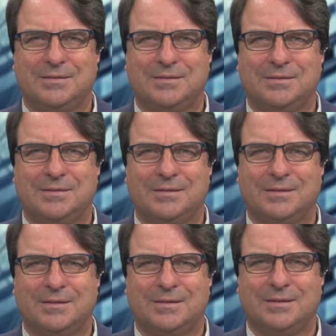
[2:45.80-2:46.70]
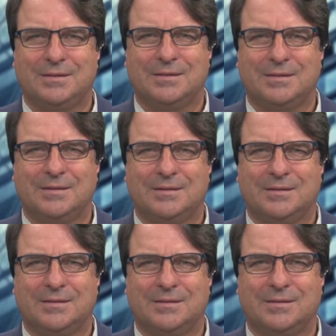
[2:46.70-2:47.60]

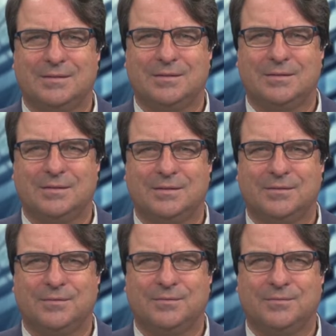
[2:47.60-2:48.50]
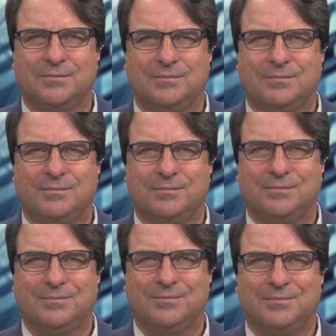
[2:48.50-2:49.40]

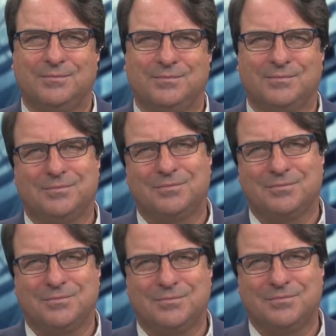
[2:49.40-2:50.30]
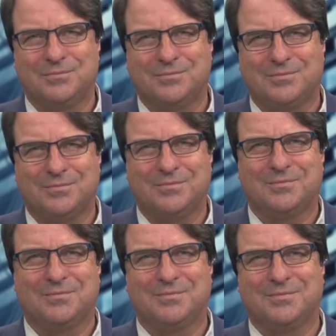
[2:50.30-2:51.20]

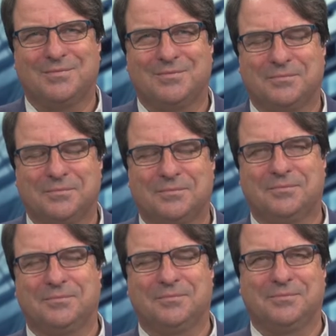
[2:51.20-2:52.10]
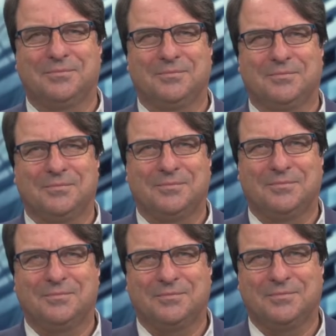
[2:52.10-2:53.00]

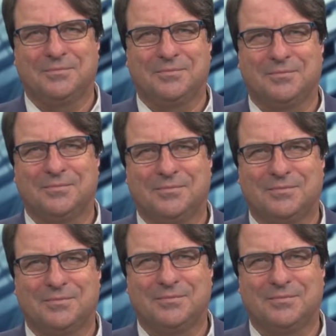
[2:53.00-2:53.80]
The person shown says nothing.